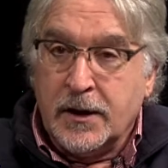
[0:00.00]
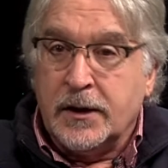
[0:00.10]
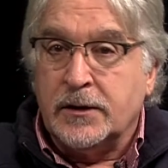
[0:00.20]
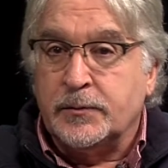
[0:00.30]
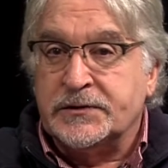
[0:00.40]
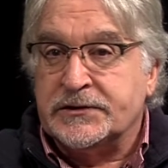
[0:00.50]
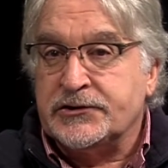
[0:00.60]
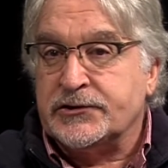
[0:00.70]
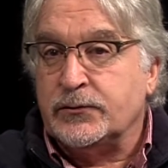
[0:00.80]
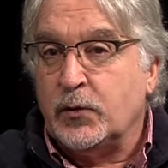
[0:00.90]
in a
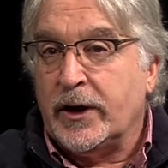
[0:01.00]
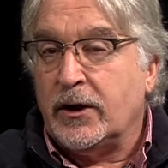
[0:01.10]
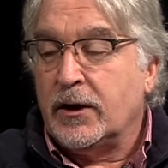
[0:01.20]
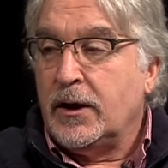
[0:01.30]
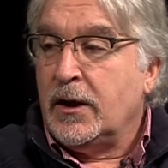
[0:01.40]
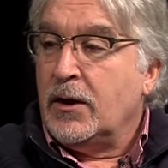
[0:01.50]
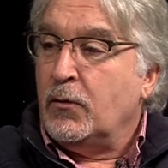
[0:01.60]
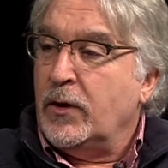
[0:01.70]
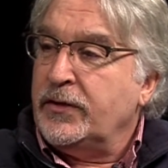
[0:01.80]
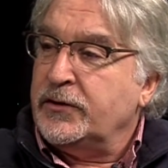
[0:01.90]
position where
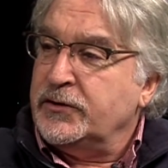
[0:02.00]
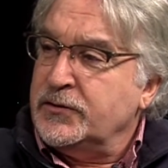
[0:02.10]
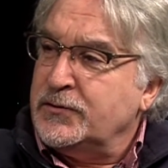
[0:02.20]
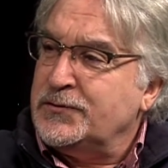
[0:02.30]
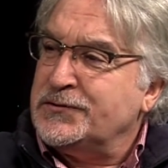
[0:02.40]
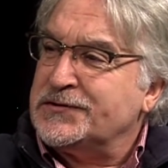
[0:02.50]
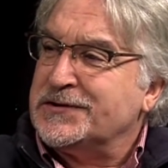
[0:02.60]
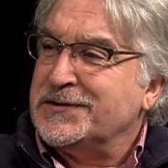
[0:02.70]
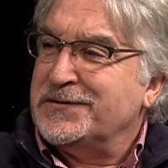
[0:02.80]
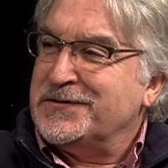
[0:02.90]
when the news
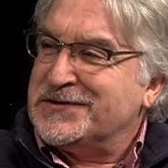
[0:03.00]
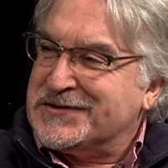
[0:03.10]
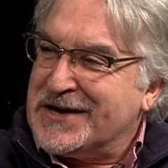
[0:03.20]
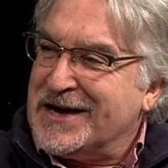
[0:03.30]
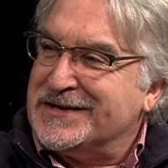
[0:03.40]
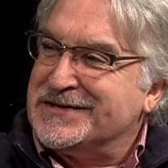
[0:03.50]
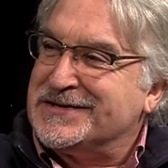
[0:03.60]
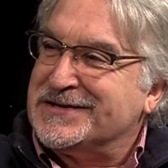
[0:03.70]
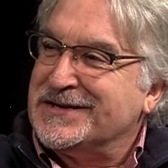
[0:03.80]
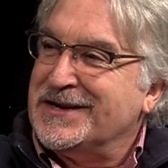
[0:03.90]

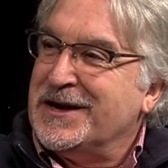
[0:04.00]
says